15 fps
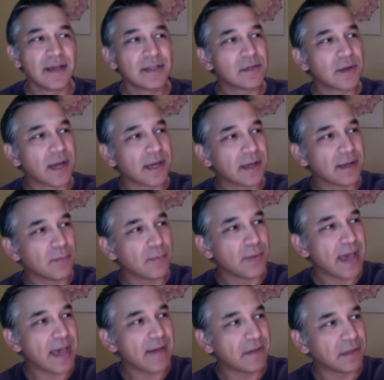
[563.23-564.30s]
So we
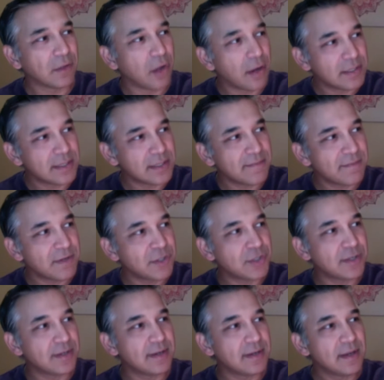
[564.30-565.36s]
have a long-term
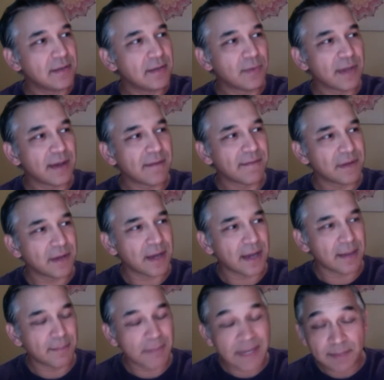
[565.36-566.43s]
vision, we have
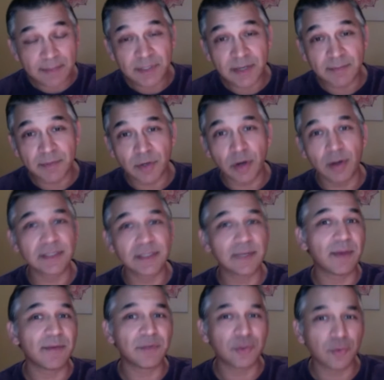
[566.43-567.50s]
medium-term goals, and
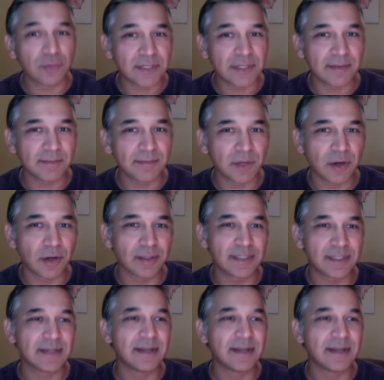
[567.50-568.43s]
we have short-term goals.